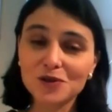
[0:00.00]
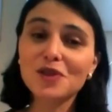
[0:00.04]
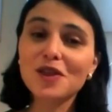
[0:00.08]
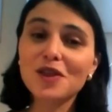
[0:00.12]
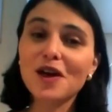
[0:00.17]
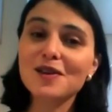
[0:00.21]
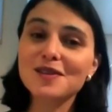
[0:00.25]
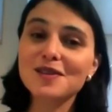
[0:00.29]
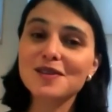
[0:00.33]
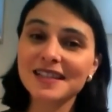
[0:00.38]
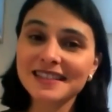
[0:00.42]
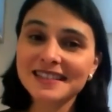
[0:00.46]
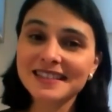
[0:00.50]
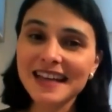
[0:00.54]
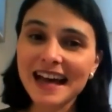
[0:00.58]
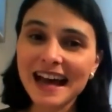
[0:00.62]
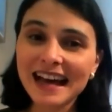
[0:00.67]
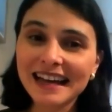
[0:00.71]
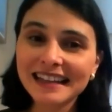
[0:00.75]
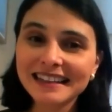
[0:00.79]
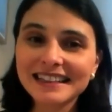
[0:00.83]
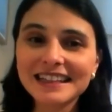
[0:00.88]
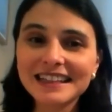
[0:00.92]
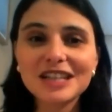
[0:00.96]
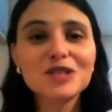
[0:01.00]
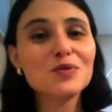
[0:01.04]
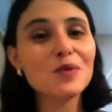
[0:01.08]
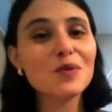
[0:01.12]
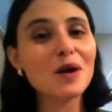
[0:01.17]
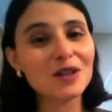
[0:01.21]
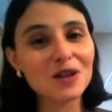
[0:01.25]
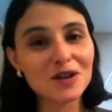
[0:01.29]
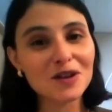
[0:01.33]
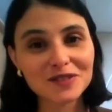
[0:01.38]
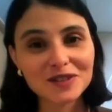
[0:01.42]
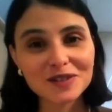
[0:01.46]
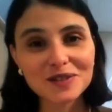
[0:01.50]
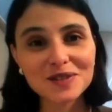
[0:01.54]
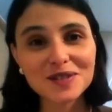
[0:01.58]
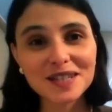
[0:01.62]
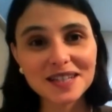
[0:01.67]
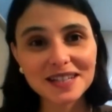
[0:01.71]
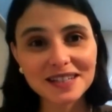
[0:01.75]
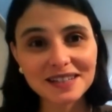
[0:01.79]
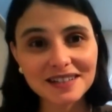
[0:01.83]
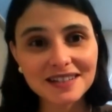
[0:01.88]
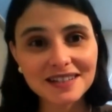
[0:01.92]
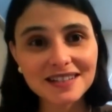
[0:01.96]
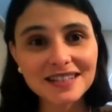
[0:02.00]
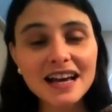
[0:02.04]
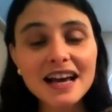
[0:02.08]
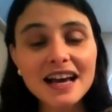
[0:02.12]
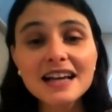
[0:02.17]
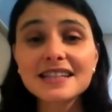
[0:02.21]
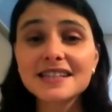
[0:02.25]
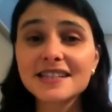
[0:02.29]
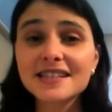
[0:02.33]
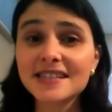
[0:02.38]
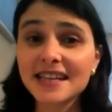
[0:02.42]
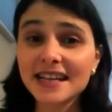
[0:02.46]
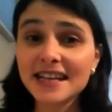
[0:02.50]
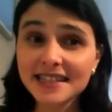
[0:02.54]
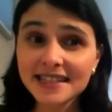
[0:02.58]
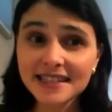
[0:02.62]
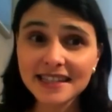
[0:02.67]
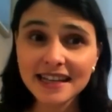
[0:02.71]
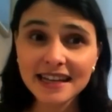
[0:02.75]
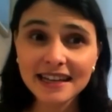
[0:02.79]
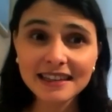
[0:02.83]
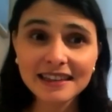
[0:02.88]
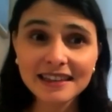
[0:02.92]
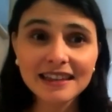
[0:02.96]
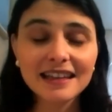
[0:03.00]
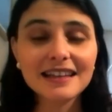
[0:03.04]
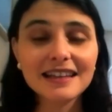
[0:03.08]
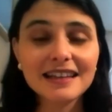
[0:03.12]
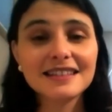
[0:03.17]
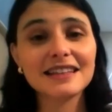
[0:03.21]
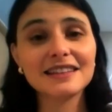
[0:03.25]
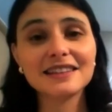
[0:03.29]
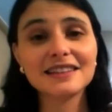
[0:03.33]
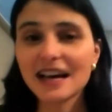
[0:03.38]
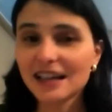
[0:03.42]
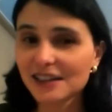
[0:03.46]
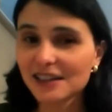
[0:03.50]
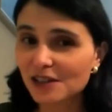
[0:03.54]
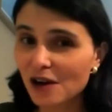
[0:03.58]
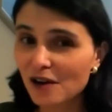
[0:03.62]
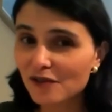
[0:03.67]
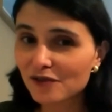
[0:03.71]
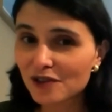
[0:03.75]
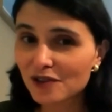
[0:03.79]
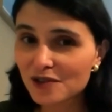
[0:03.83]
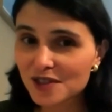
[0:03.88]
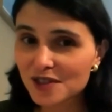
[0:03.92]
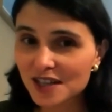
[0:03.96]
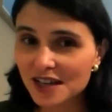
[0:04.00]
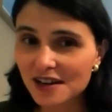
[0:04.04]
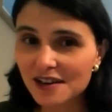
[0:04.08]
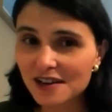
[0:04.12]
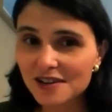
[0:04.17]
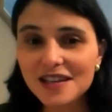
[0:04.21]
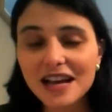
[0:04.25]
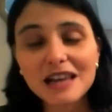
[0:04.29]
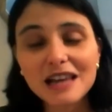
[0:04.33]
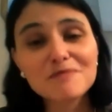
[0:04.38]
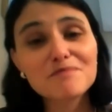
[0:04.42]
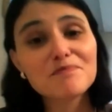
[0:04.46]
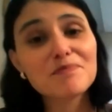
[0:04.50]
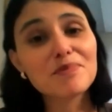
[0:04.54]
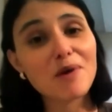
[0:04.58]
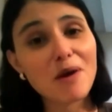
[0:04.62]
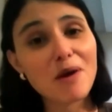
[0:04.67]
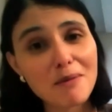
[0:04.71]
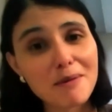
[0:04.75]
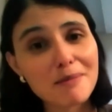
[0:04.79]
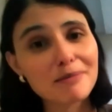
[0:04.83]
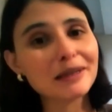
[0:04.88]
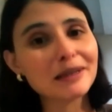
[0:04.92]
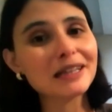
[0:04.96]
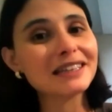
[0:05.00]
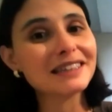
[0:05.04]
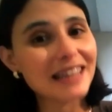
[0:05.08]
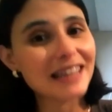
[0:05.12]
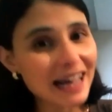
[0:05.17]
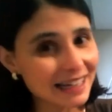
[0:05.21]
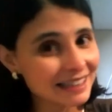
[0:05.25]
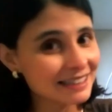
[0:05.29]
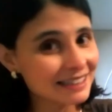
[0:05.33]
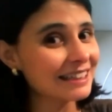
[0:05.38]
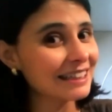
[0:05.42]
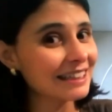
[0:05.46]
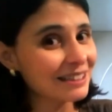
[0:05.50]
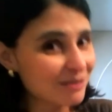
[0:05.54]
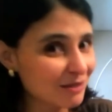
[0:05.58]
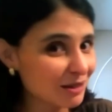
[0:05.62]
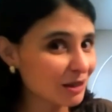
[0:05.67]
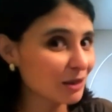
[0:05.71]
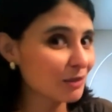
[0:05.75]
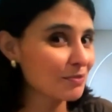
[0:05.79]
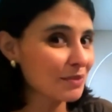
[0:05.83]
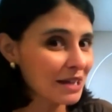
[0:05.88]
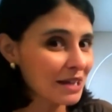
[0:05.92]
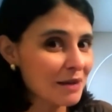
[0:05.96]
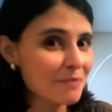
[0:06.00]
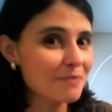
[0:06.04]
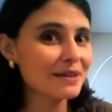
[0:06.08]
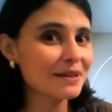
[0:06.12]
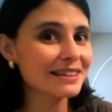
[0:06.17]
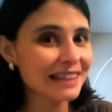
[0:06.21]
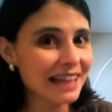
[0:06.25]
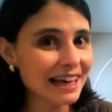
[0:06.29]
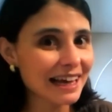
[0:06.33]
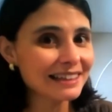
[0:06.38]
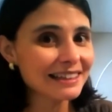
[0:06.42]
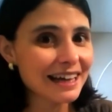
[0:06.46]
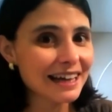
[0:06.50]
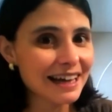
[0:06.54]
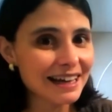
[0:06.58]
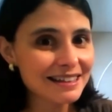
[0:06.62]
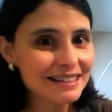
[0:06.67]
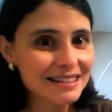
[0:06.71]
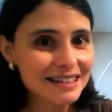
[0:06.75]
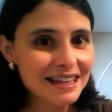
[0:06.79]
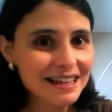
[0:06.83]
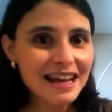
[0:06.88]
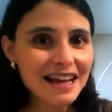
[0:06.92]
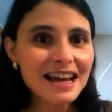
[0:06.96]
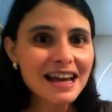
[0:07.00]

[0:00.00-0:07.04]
2010 is one of those years, 16 is another of those years, and probably 19 will be a bit like that.